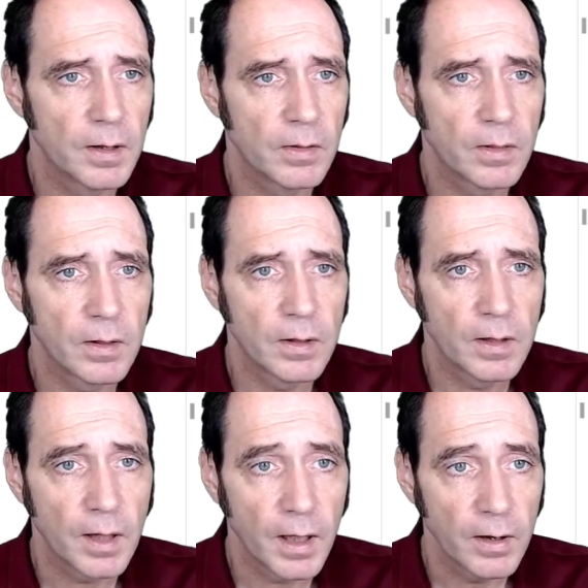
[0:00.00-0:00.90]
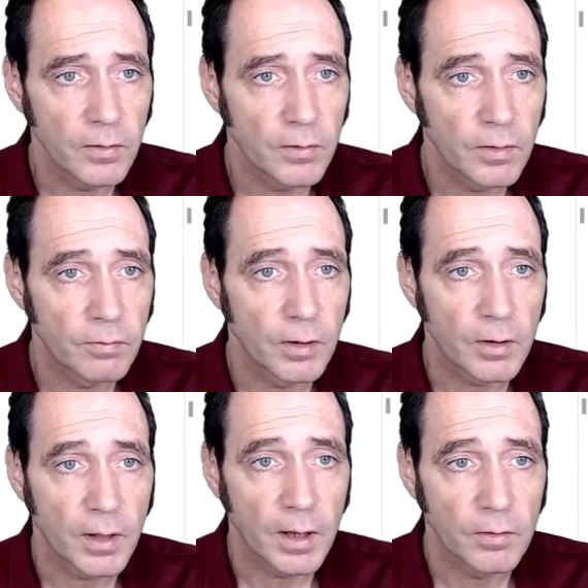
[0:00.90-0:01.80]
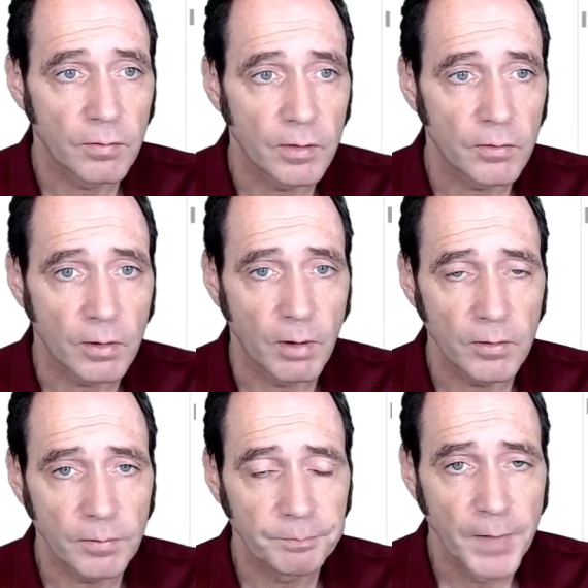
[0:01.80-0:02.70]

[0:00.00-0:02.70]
the headers, if we look at the headers for this request,